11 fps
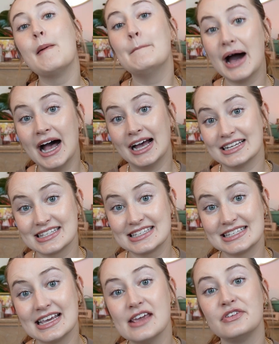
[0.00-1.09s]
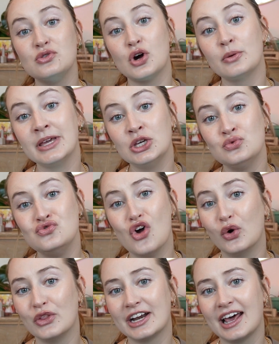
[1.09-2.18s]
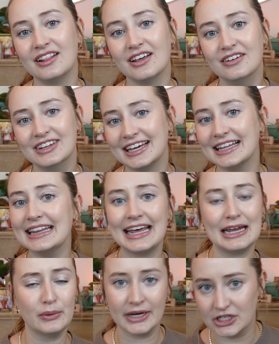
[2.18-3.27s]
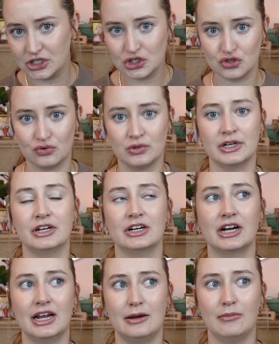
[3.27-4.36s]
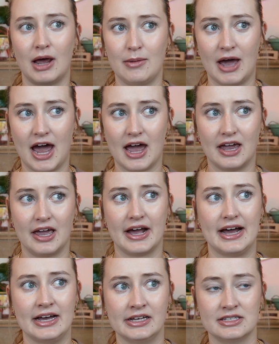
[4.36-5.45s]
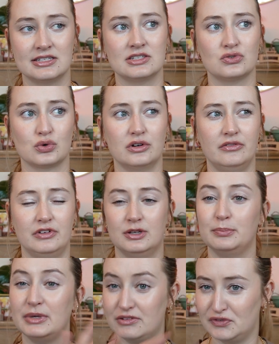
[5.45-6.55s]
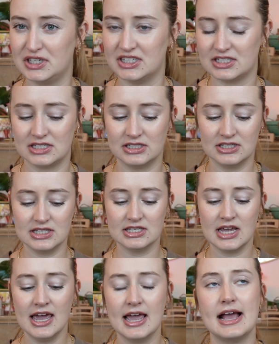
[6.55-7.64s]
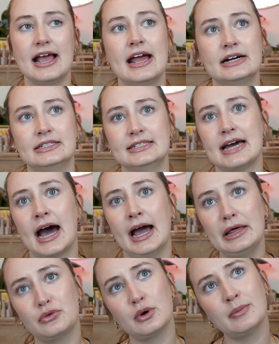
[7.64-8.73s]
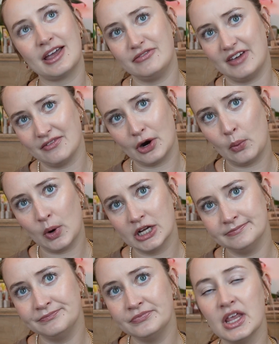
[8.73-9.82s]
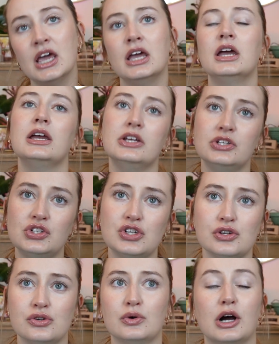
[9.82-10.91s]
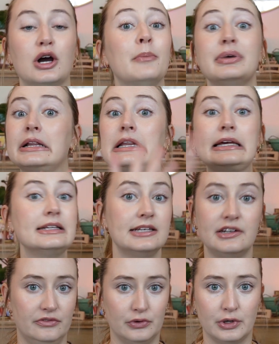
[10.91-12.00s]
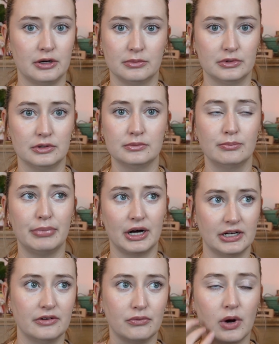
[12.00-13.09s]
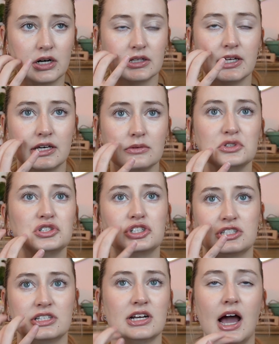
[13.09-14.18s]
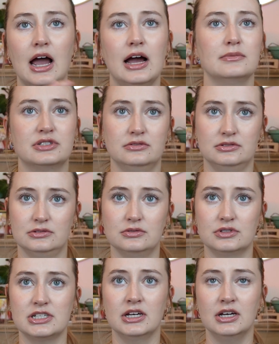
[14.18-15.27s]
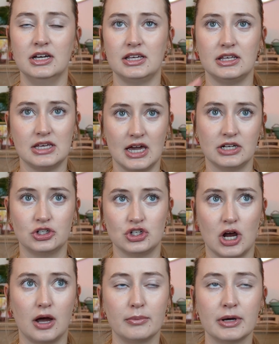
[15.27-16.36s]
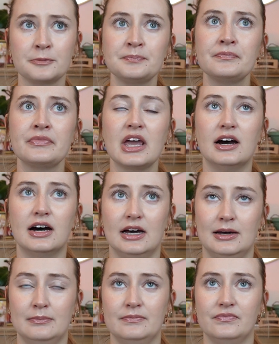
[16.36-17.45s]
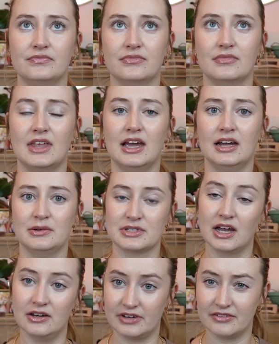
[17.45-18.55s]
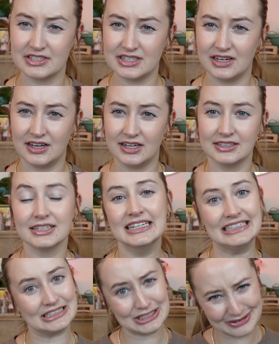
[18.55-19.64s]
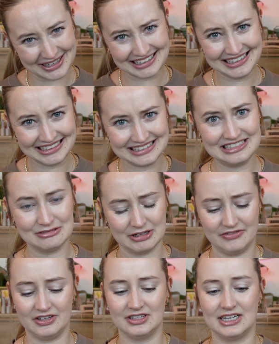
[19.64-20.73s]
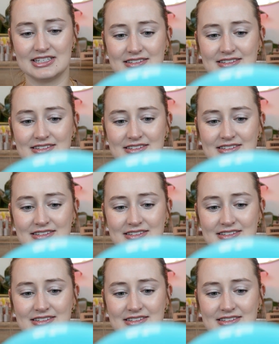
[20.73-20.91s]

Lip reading: but if you know me, you know that I love like a lightweight destroyer in my bag as sort of a beefy distance. And I threw my favorite one into a completely avoidable body of water. Like, it was just an absolute yank job. And it was kind of devastating. So I needed to refill that